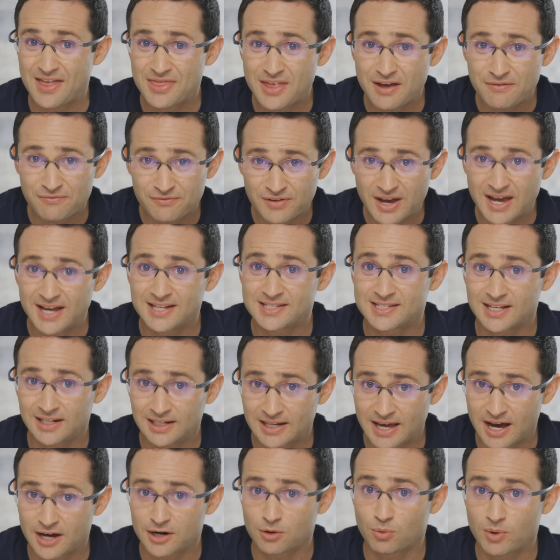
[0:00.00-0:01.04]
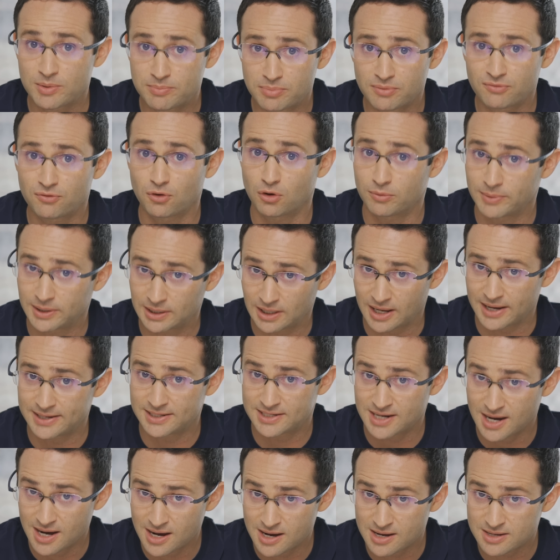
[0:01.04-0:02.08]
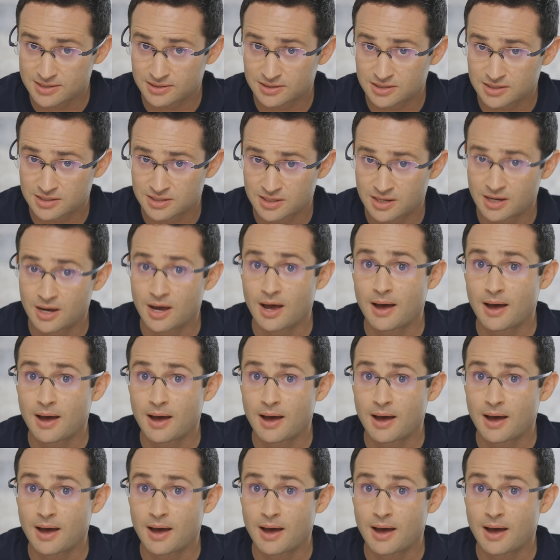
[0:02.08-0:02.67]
and their fans are louder when performing light tasks.